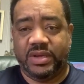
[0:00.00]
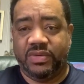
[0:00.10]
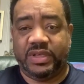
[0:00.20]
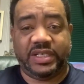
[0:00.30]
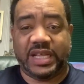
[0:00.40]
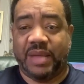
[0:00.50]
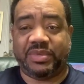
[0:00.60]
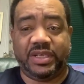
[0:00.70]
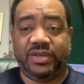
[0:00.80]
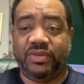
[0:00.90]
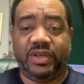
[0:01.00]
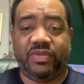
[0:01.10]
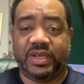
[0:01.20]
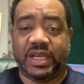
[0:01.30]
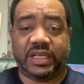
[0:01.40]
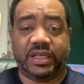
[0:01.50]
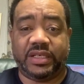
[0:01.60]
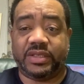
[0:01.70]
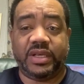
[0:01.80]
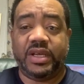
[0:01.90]
which is absolutely
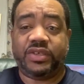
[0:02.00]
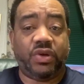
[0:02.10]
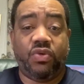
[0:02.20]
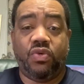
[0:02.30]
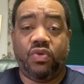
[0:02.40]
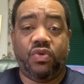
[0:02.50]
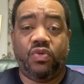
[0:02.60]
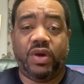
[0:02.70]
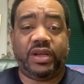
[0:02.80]
ridiculous. So what